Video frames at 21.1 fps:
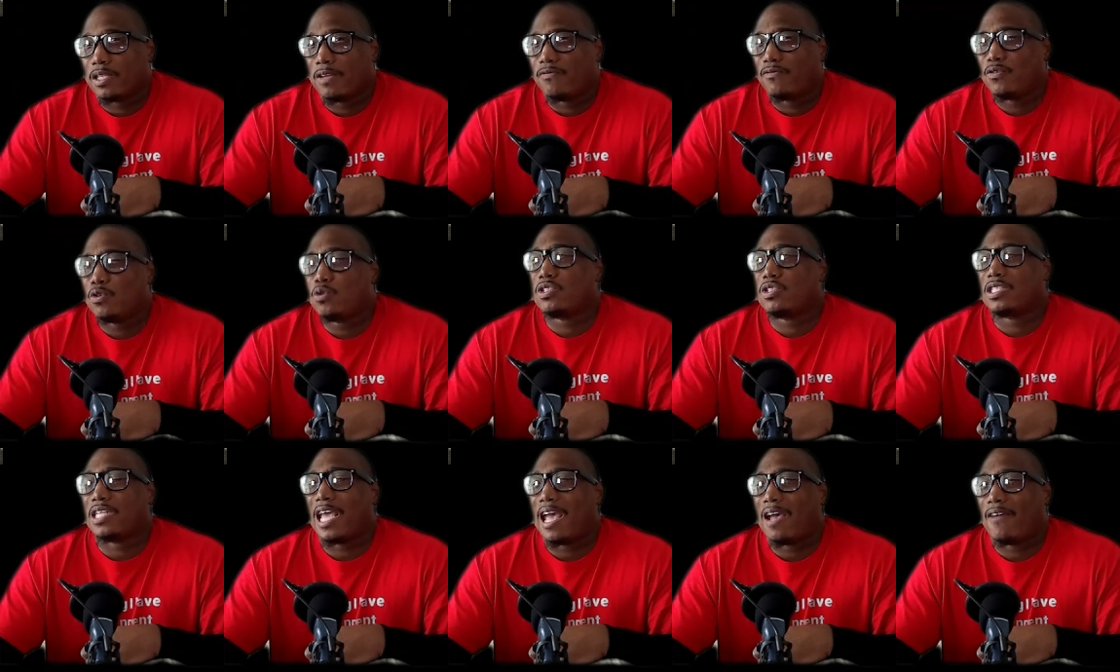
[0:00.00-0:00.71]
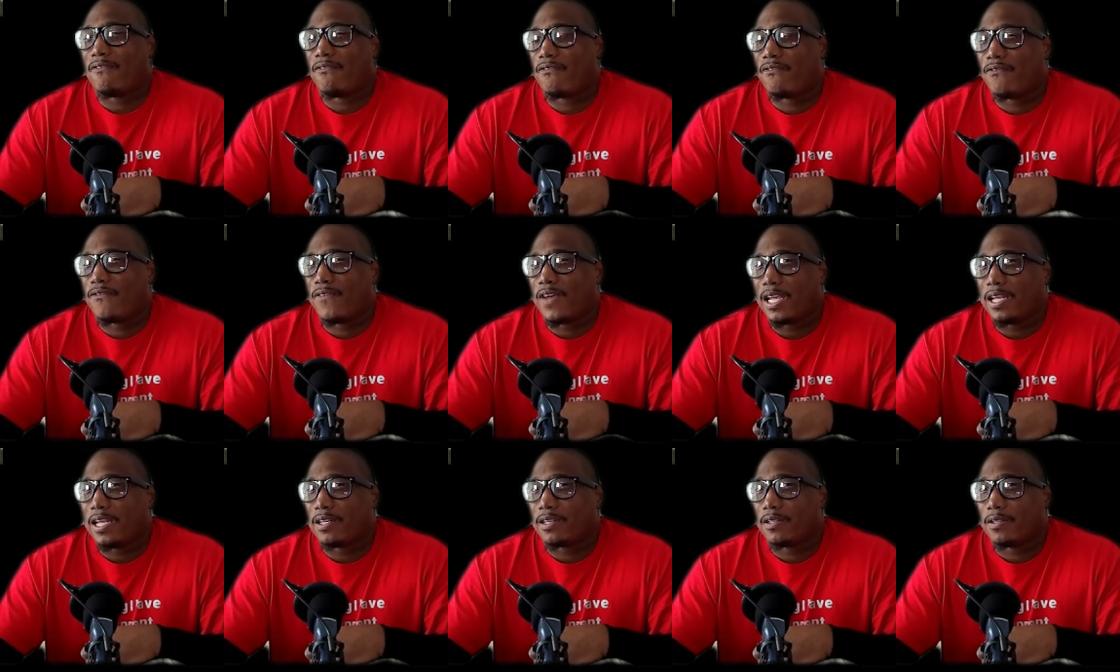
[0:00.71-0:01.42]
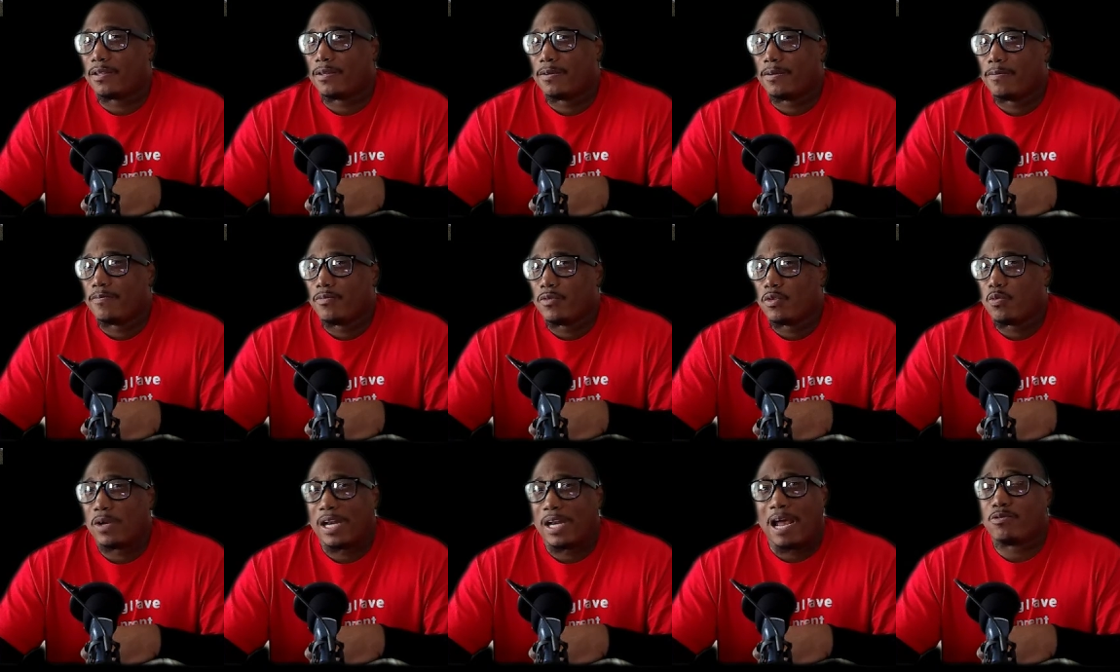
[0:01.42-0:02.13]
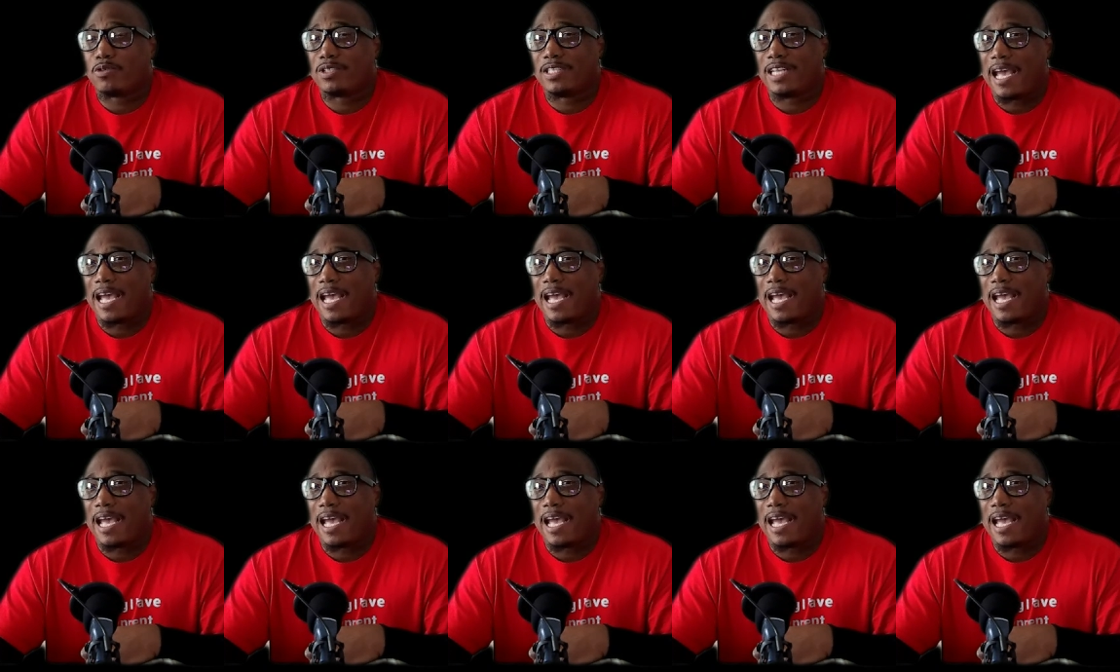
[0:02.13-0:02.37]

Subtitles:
If you just have faith, without